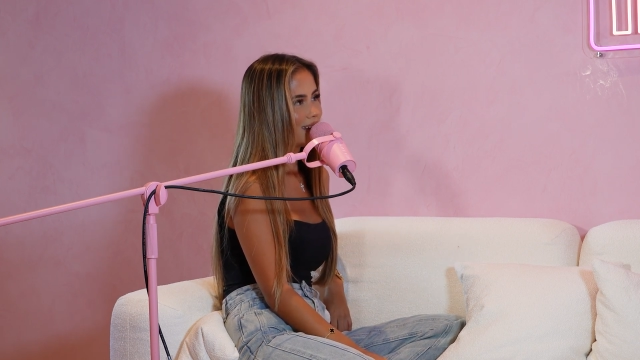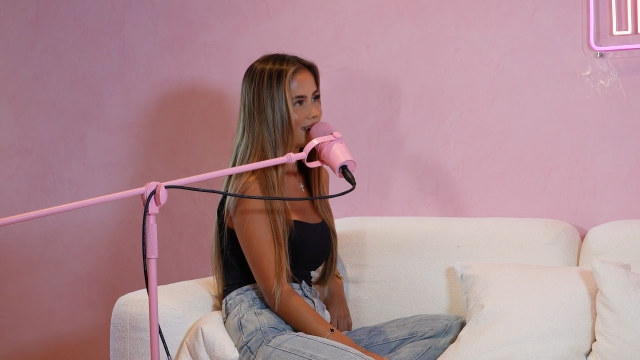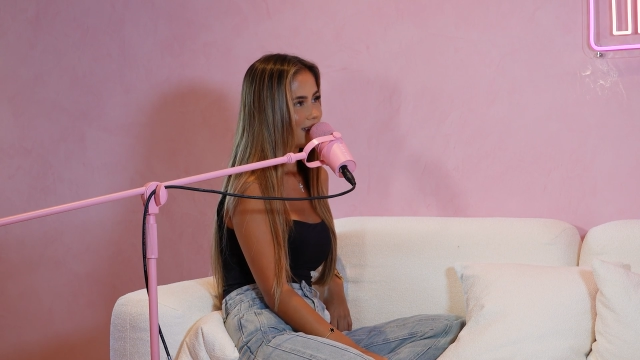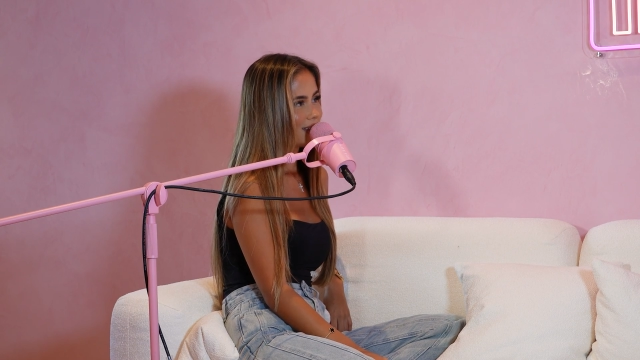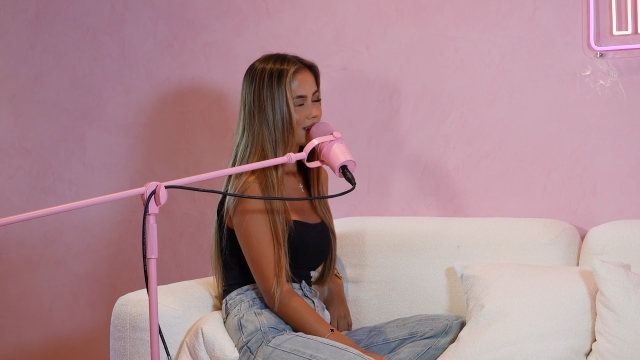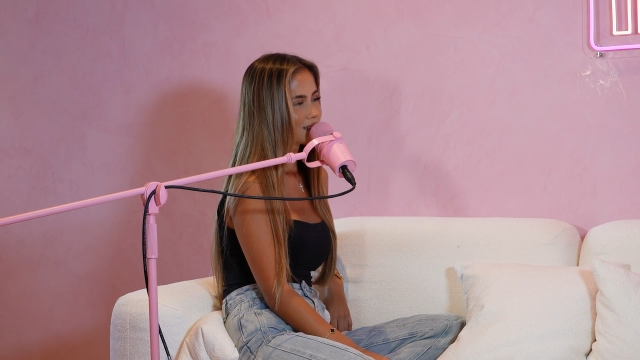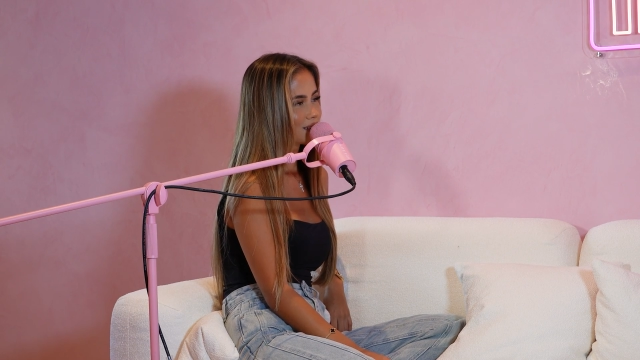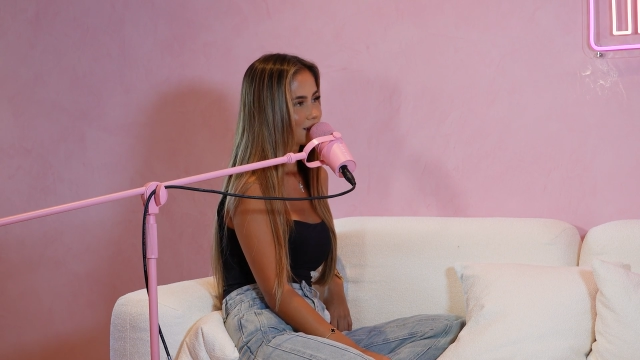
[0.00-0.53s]

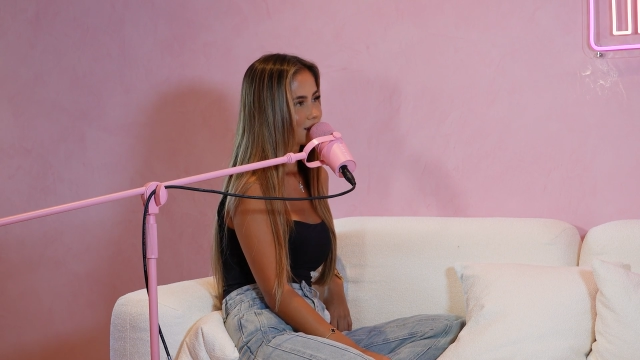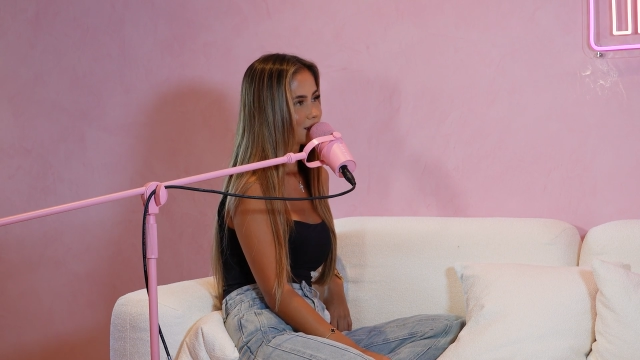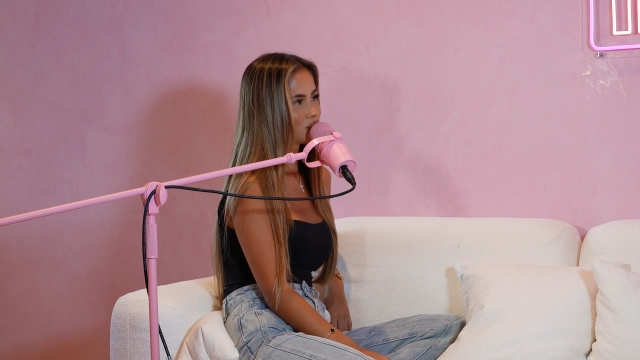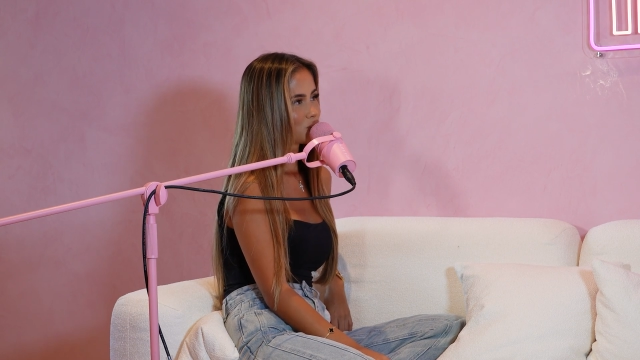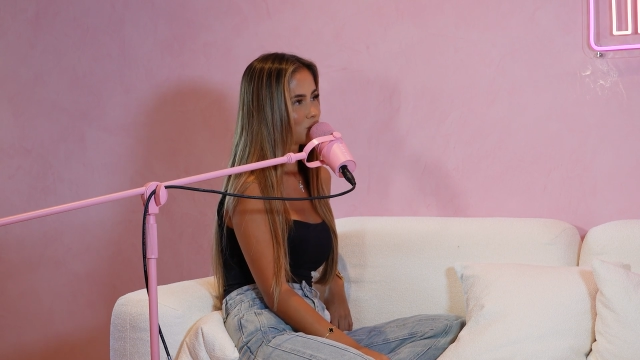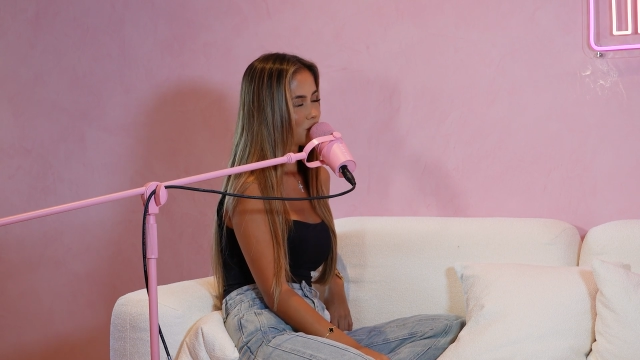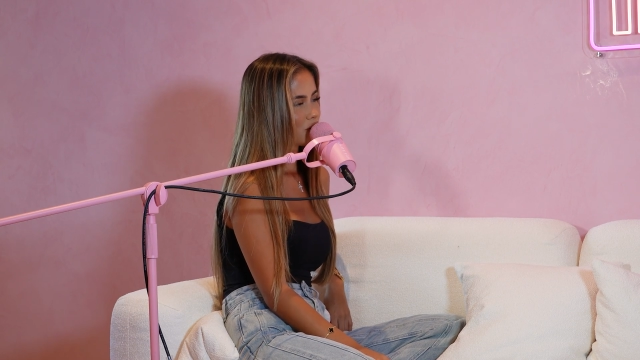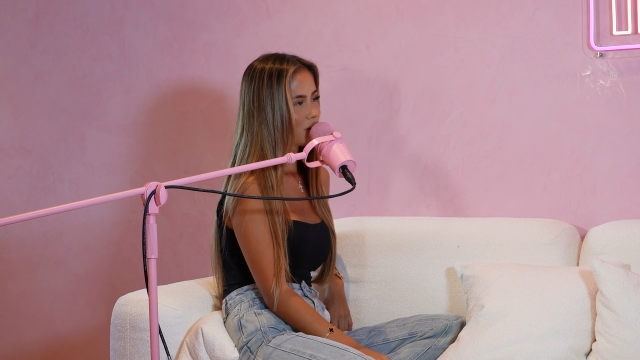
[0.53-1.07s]
and that's a
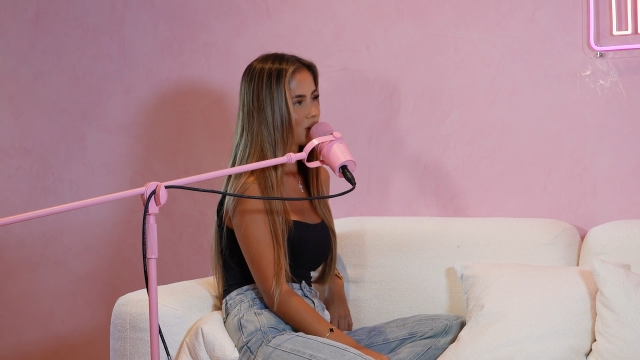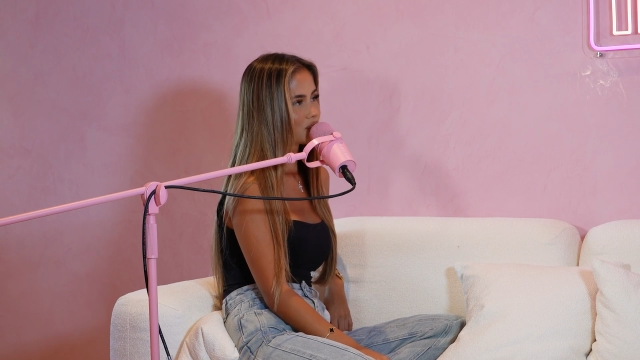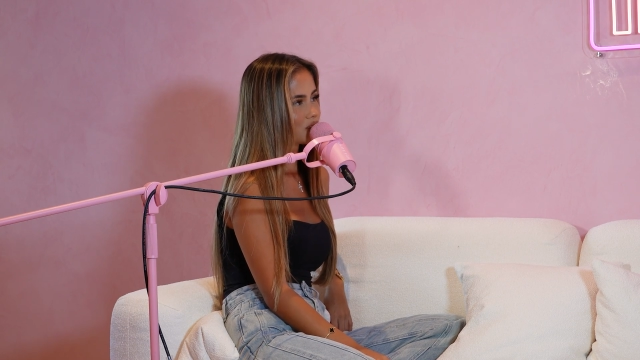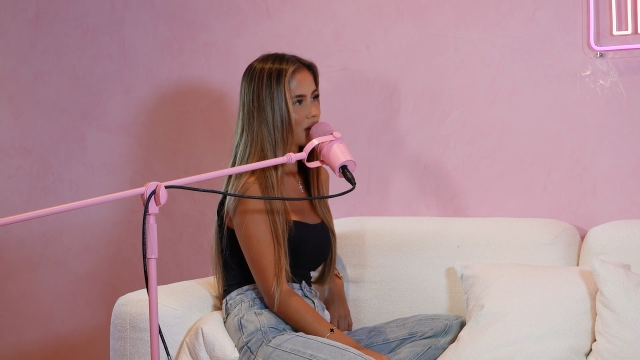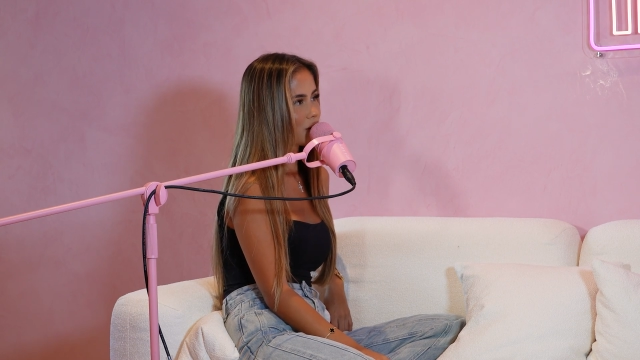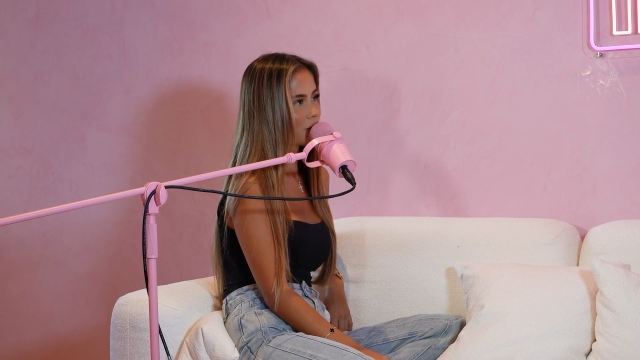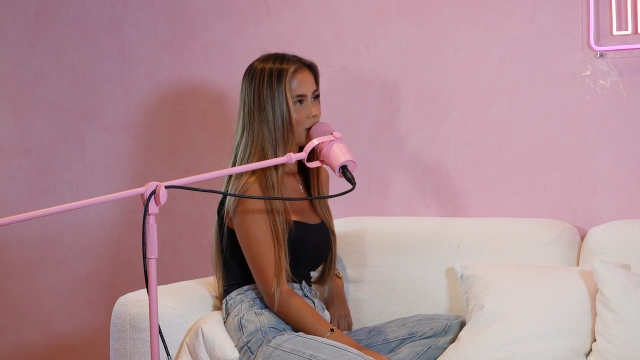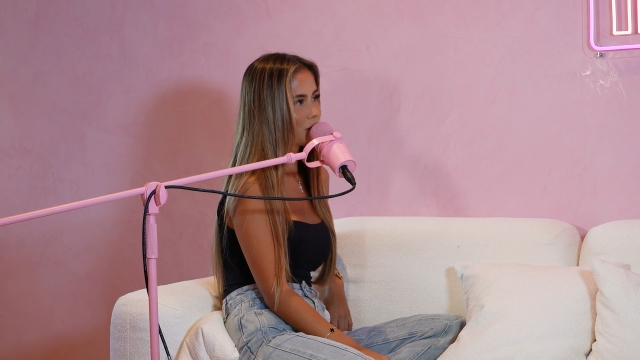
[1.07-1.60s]
short
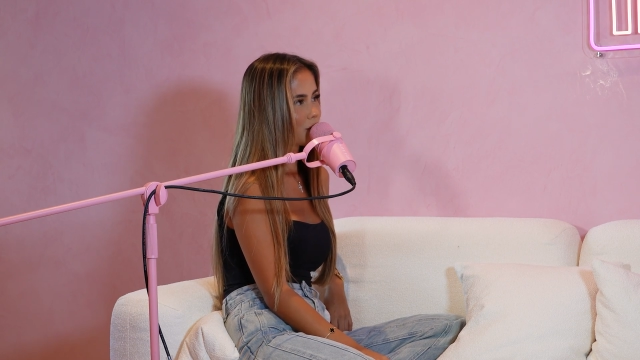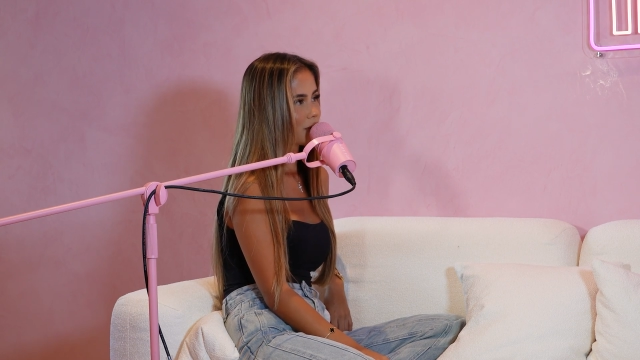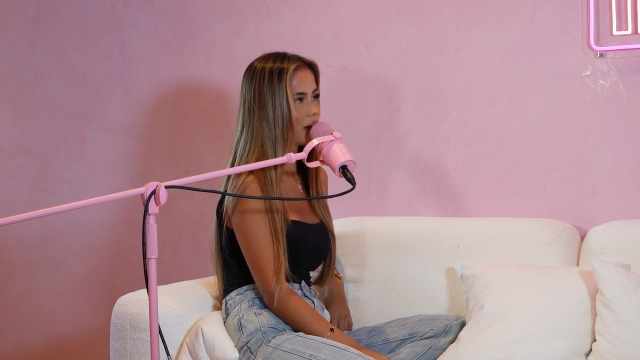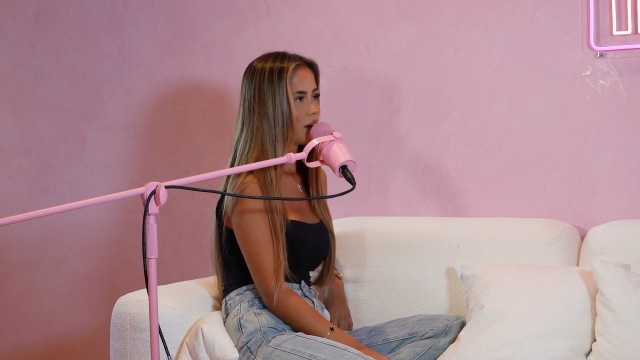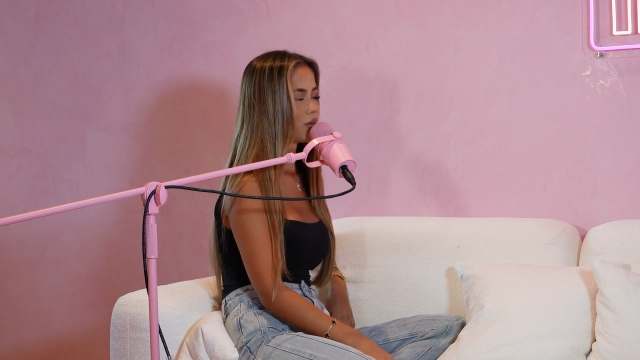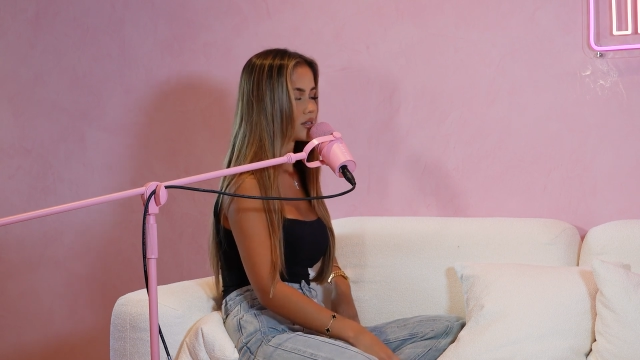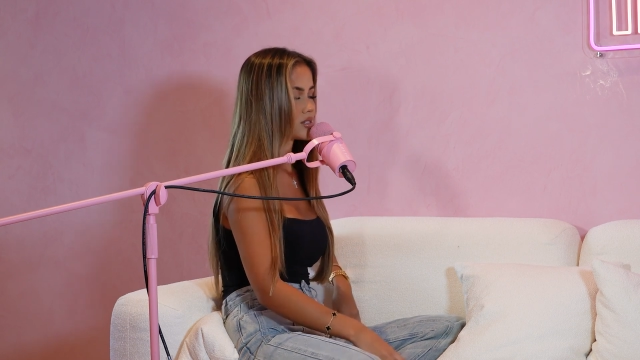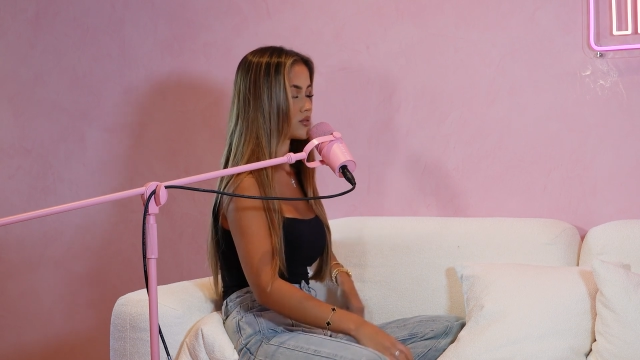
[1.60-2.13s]
crochet one. But that one's